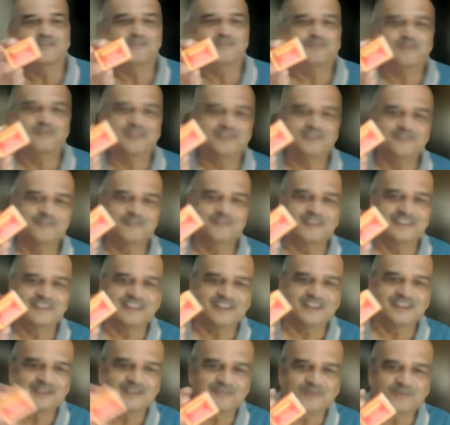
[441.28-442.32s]
When
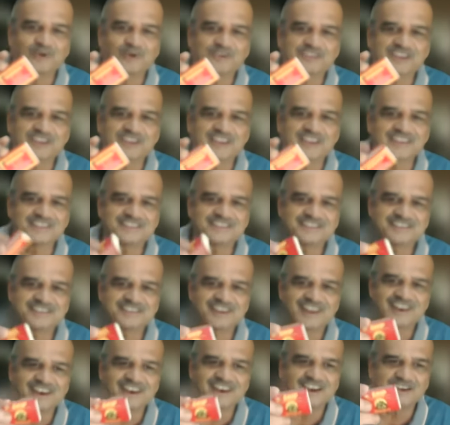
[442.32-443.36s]
the moksha is
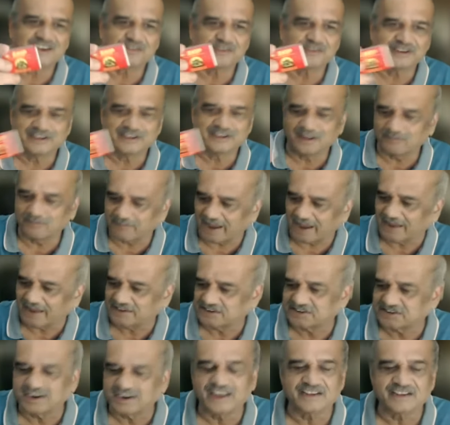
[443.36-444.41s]
lit with the
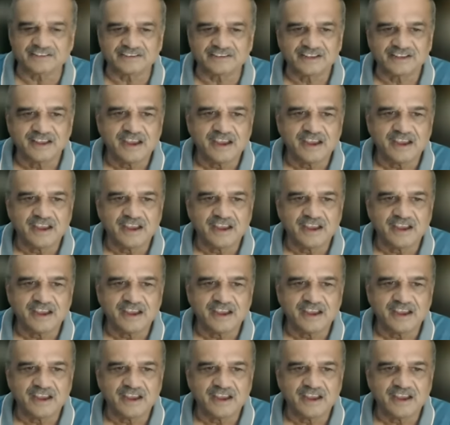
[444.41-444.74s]
matchsticks,